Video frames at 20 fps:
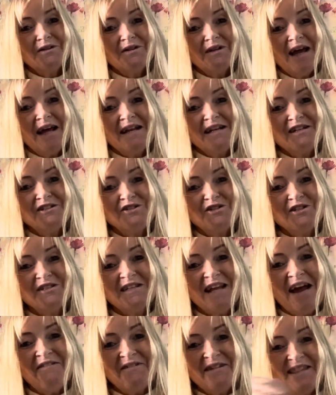And it's just
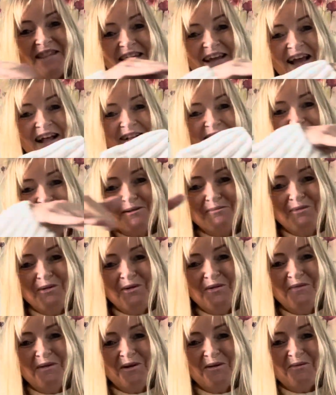everything else is
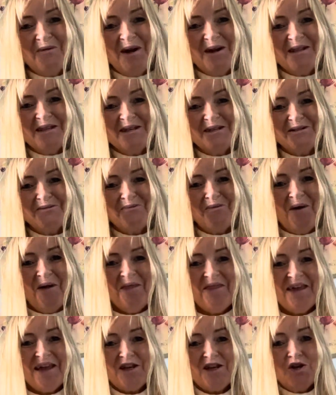moving around this one thing.